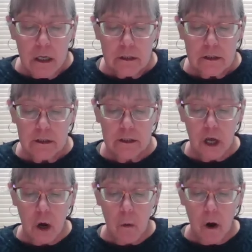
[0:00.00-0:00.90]

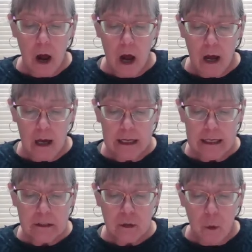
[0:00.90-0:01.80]
So
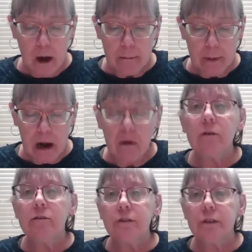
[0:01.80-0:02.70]
it's quite
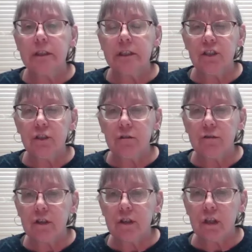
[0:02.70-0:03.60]
powerful, these
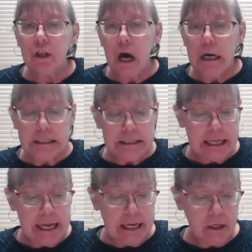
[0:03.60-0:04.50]
universal laws,
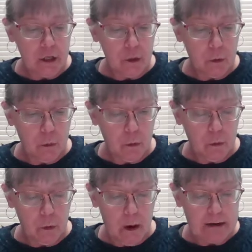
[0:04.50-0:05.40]
and
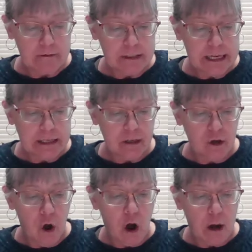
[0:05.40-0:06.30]
you have to get in
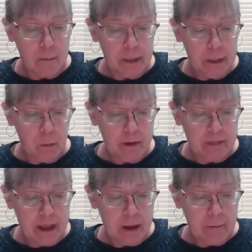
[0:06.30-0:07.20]
harmony with
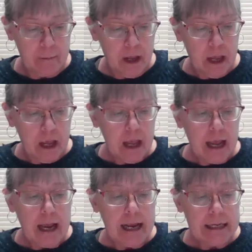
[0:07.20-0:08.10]
them
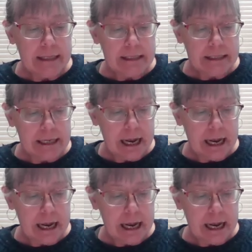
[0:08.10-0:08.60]
and